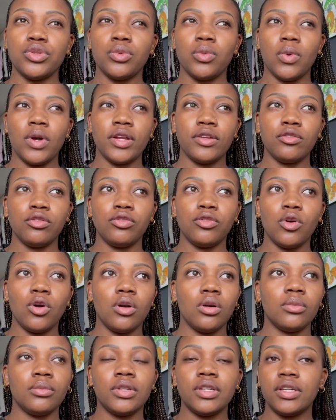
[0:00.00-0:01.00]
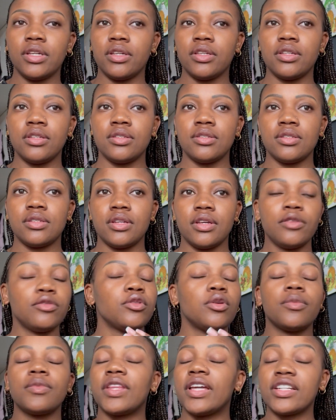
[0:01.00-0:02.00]
One form is a
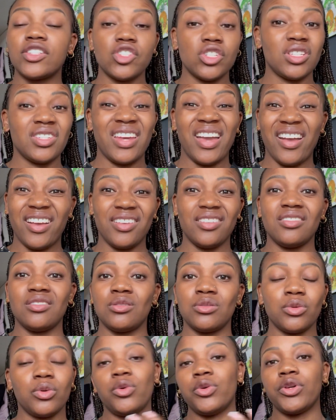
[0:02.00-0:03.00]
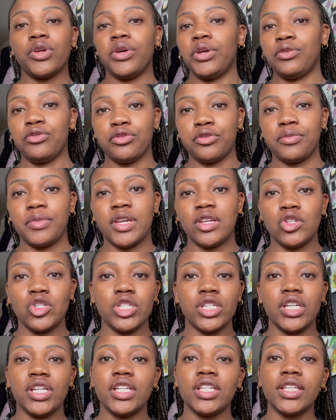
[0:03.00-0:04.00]
form that just has all your
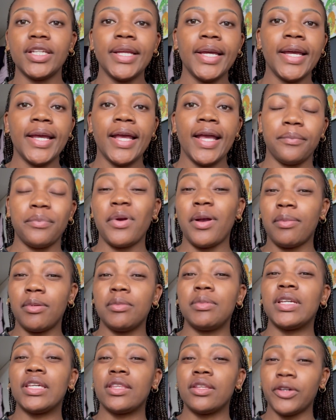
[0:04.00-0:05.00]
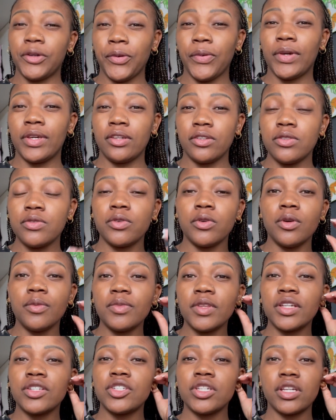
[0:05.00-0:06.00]
information, probably the quickest form
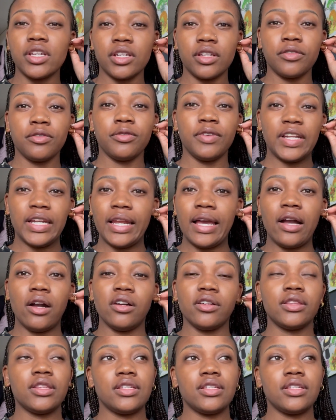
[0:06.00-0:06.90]
that you're going to fill out.